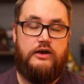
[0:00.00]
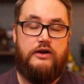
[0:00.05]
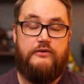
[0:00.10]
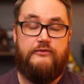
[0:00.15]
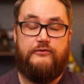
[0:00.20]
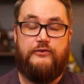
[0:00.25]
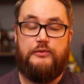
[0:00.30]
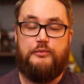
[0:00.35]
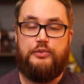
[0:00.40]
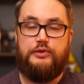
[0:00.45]

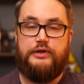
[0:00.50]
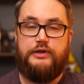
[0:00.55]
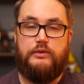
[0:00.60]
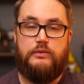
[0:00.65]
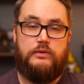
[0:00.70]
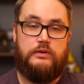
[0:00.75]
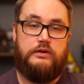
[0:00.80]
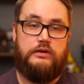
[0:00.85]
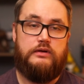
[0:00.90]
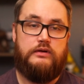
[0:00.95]
come from
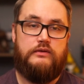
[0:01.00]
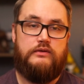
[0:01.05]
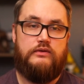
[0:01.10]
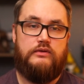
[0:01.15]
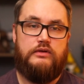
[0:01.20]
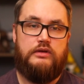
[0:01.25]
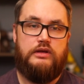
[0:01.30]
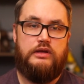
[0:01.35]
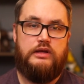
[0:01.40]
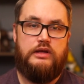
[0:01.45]

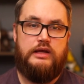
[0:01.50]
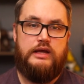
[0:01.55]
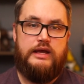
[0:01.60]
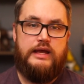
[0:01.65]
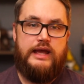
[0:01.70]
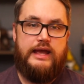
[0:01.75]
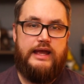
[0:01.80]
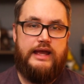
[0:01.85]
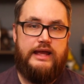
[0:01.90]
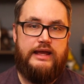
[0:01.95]
pre-orders.
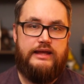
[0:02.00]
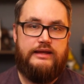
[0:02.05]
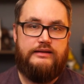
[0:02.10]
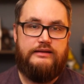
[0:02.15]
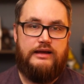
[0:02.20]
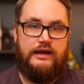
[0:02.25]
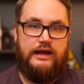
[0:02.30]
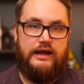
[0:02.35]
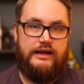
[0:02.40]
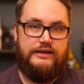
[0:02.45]

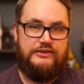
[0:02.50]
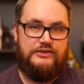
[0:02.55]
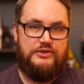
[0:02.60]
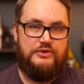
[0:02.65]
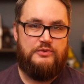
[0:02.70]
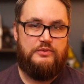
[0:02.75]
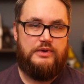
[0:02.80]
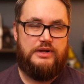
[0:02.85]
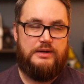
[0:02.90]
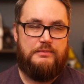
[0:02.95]
And I
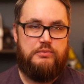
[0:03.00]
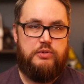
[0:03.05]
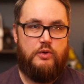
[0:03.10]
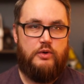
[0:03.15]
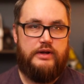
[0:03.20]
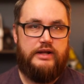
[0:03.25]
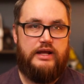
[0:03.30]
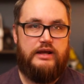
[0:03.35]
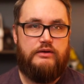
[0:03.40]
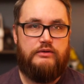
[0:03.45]
do want to
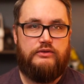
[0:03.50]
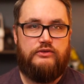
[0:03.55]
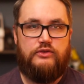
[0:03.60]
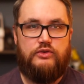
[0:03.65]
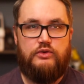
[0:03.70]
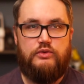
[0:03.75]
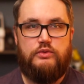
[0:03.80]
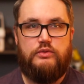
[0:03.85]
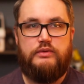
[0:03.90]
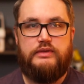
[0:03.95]
point out
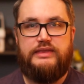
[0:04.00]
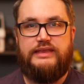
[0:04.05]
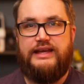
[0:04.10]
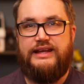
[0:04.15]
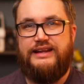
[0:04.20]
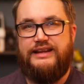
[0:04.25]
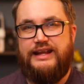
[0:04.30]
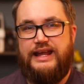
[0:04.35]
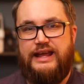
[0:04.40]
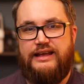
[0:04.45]
too
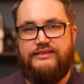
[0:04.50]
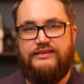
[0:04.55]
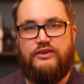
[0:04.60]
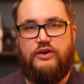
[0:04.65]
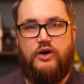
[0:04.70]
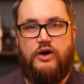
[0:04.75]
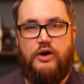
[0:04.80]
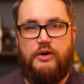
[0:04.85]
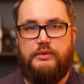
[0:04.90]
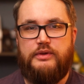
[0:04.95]
that it
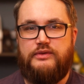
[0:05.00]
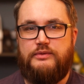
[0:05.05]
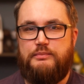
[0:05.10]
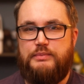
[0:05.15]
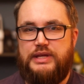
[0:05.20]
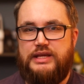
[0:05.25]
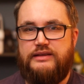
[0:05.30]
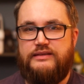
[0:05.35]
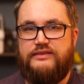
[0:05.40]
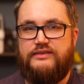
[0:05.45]
hasn't always
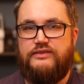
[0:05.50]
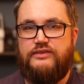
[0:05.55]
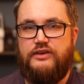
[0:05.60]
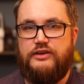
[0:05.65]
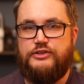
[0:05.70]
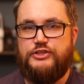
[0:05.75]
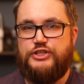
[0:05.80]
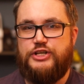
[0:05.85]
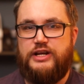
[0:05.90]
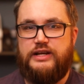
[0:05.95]
been
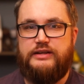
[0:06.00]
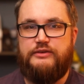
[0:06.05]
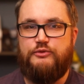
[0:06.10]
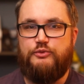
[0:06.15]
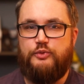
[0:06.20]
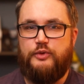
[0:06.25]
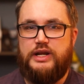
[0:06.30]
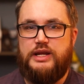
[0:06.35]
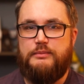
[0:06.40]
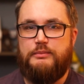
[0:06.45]
sunshine
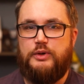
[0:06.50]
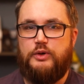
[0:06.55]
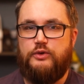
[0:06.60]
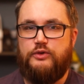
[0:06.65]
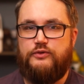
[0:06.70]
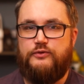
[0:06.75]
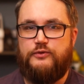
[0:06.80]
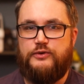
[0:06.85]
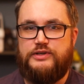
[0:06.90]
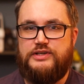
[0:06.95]
and
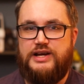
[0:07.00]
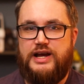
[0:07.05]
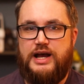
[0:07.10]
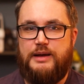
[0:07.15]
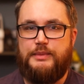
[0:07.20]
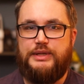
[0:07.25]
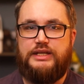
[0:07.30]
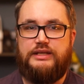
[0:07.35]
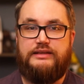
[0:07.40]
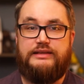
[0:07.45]
rainbows for
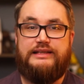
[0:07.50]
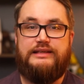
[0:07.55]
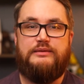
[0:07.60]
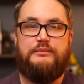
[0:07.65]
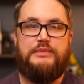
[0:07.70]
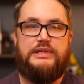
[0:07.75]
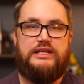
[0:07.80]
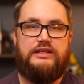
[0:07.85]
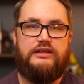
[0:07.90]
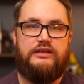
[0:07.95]
Tommy and the
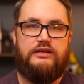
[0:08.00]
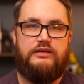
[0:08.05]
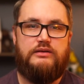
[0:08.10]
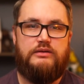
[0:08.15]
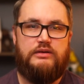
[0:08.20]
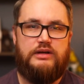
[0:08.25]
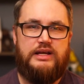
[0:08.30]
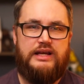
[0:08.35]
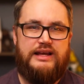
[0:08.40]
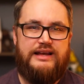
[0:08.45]

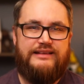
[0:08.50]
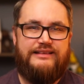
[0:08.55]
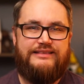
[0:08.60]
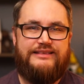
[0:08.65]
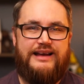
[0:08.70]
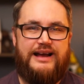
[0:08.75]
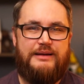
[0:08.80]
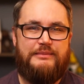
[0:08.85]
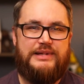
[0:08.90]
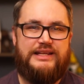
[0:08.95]
Amico.
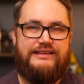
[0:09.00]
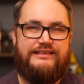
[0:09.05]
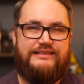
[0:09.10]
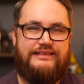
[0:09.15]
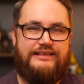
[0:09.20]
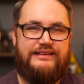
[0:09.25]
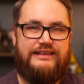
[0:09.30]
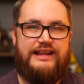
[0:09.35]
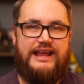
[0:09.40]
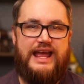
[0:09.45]
Tommy
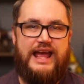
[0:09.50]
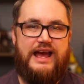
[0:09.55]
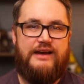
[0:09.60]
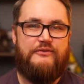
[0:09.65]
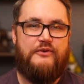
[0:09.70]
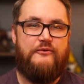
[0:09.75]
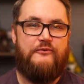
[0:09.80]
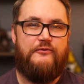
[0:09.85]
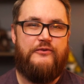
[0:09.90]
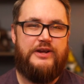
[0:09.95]
did
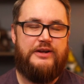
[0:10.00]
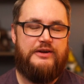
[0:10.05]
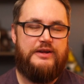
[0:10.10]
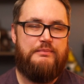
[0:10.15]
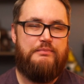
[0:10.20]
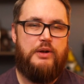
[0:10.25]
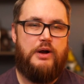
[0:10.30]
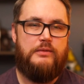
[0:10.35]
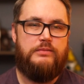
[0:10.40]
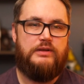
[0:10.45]
have a
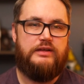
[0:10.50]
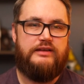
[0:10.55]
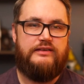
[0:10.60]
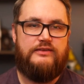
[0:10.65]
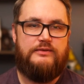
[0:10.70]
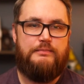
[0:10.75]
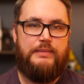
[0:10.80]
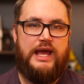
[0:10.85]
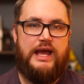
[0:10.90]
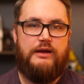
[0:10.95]
very public
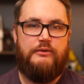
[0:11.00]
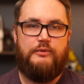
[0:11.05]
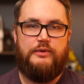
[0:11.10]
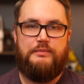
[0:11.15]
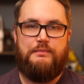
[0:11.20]
spat